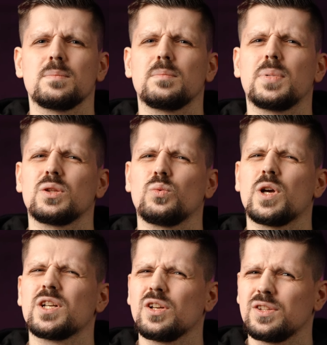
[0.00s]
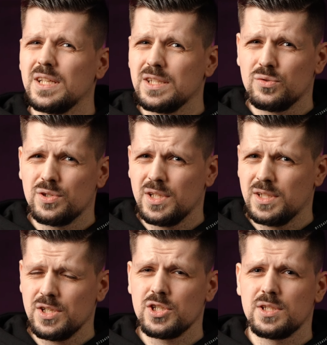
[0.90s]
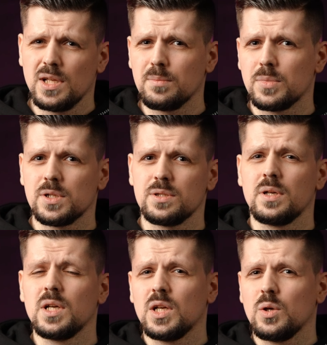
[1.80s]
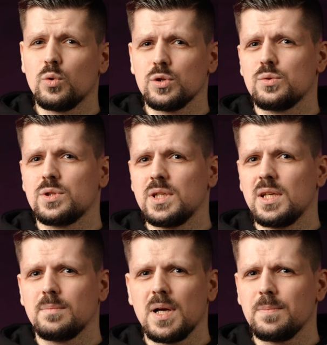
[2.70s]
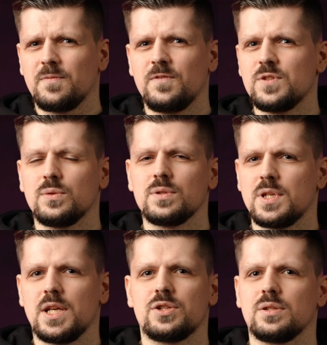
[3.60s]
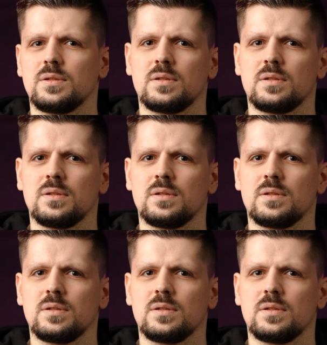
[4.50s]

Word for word: But we're not interested in just numbers, we want to see map visualization.